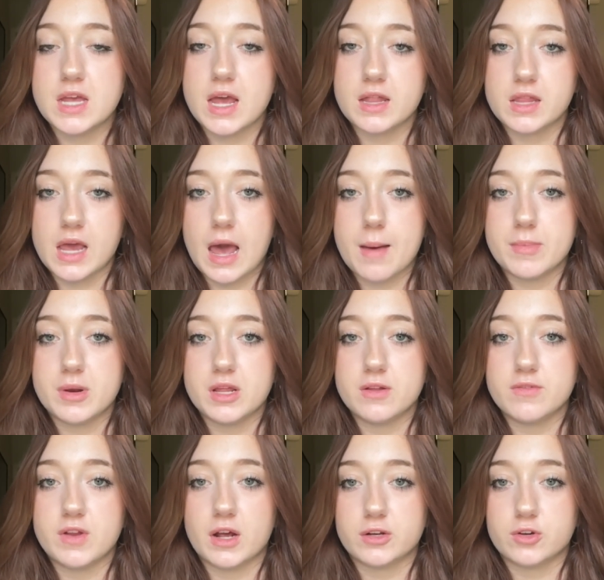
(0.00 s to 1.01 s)
and The Cabinet
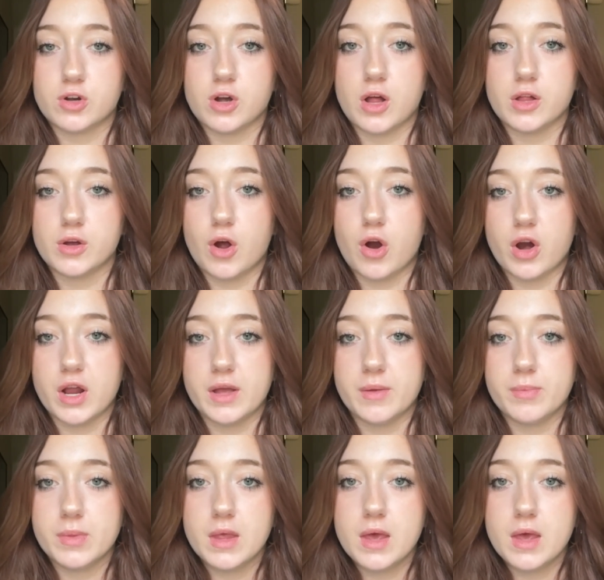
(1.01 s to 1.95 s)
of Dr. Caligari.